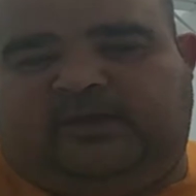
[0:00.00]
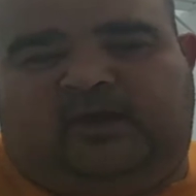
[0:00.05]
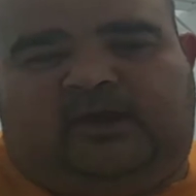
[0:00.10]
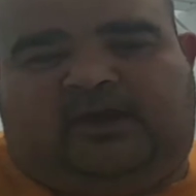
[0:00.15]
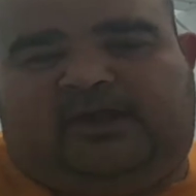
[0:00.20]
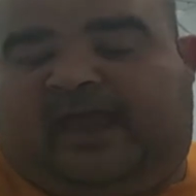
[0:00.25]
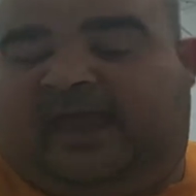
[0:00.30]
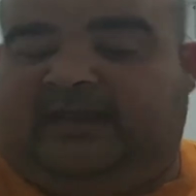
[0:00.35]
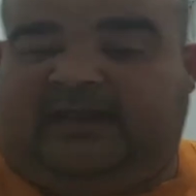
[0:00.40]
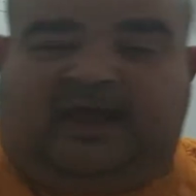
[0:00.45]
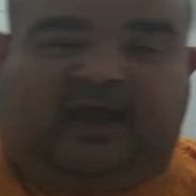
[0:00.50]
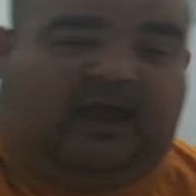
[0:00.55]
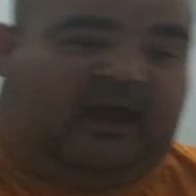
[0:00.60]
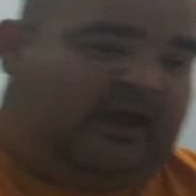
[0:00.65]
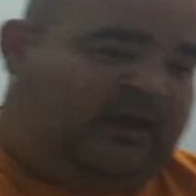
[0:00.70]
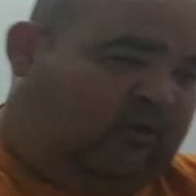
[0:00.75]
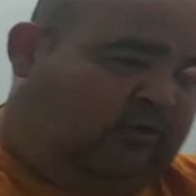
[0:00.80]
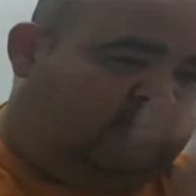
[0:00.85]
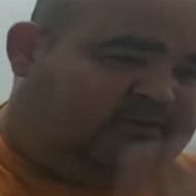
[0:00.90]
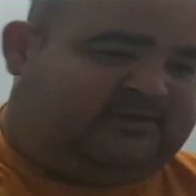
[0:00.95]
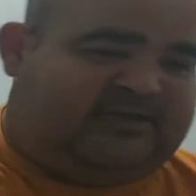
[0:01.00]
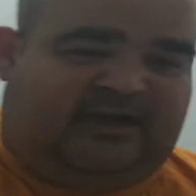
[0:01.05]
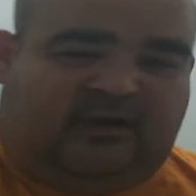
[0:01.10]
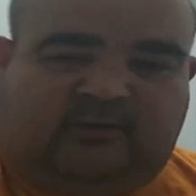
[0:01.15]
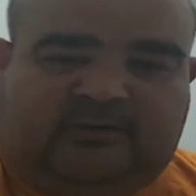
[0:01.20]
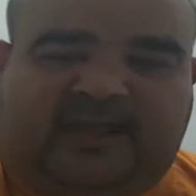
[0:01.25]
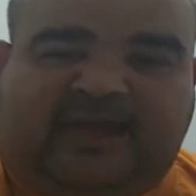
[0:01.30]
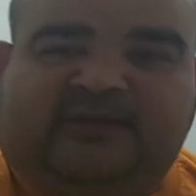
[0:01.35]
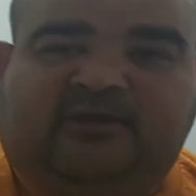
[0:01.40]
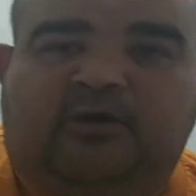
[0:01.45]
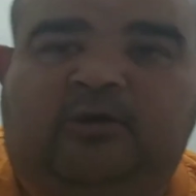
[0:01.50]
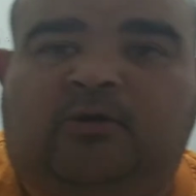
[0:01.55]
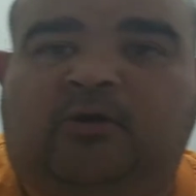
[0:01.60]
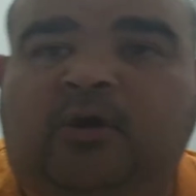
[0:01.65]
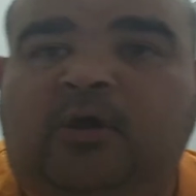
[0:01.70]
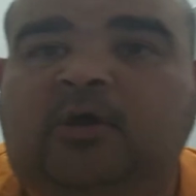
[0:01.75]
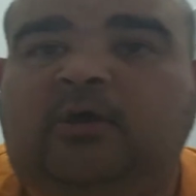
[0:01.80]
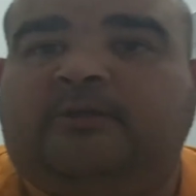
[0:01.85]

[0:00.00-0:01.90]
Anaheim or Orlando,